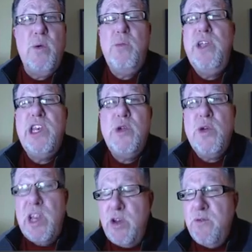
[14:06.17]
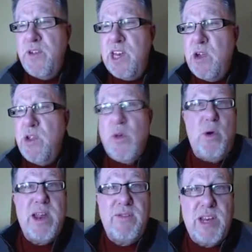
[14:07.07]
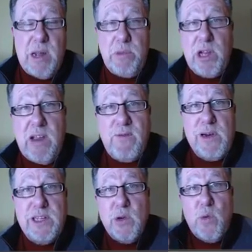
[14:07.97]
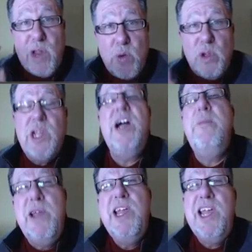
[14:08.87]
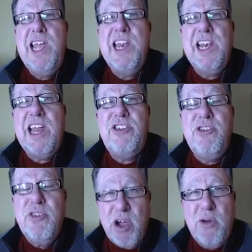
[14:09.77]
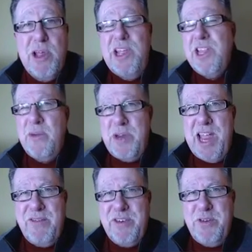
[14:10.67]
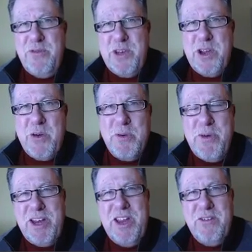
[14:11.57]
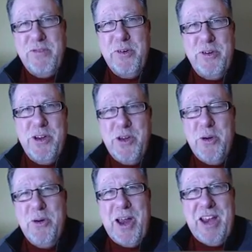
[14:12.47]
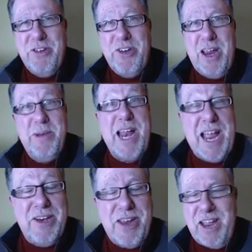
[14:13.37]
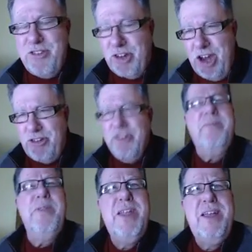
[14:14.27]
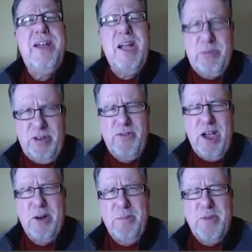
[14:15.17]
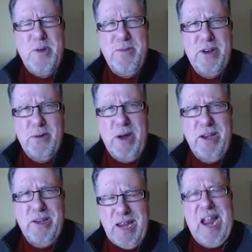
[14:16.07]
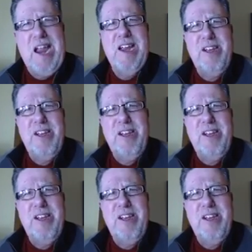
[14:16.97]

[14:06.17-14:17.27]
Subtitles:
when we do a new video, you won't have to come looking for us. We will come and let you know that we have a new video ready for your entertainment and education. I'm Steve Dotto. You have a great day.